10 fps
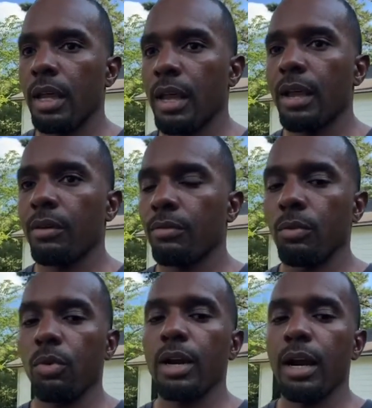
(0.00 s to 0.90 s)
And
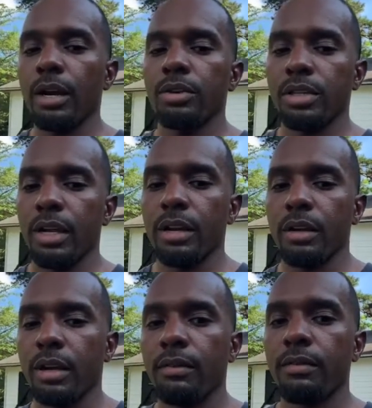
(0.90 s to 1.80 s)
from what I understand,
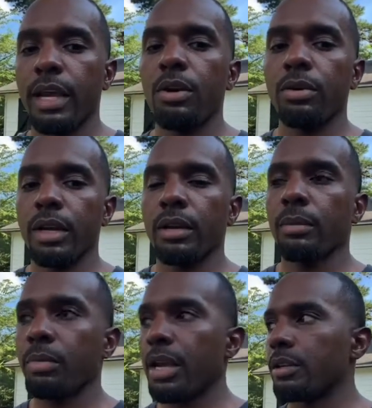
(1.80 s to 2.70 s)
if they don't get
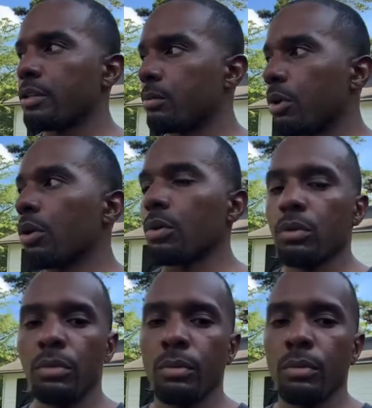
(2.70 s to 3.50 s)
paid tomorrow,